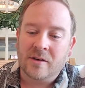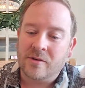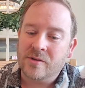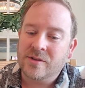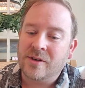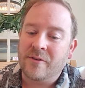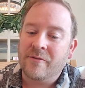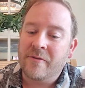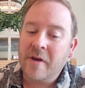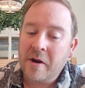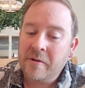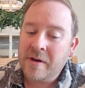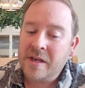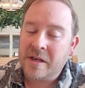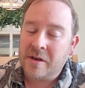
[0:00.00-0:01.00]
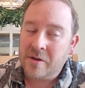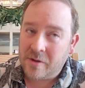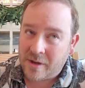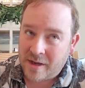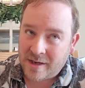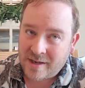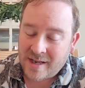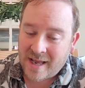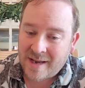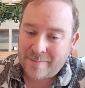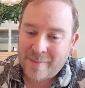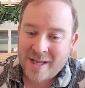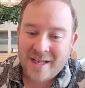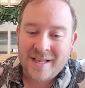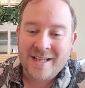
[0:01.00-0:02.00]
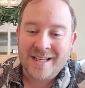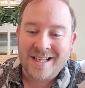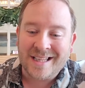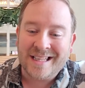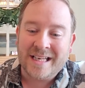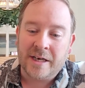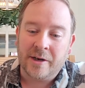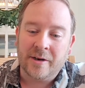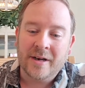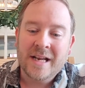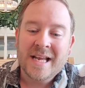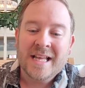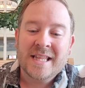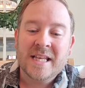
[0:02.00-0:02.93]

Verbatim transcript: Girls are very good at making it clear